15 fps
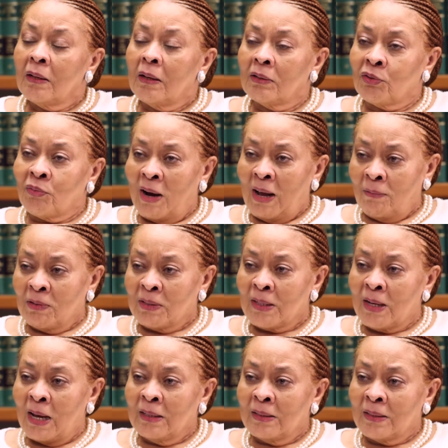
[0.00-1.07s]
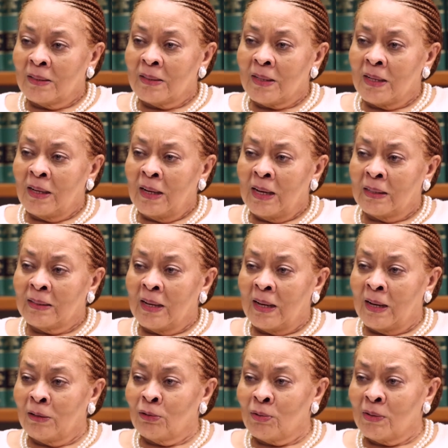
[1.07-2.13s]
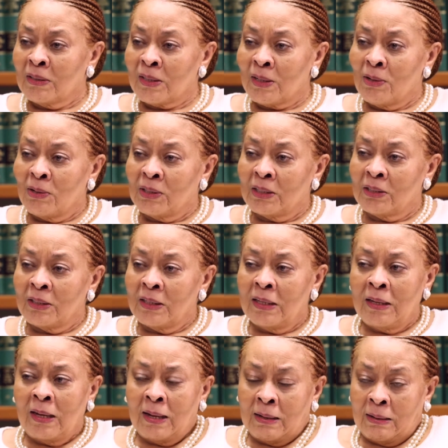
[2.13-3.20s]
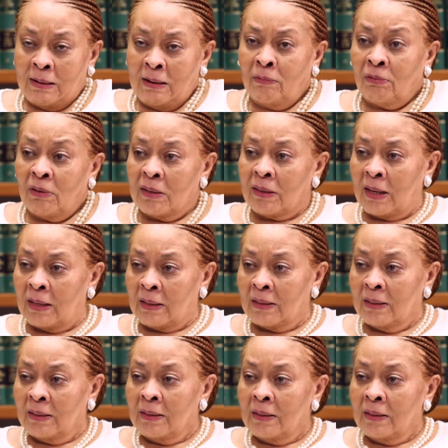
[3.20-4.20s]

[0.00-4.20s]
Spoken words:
her driver's license that had the address on it. He had everything.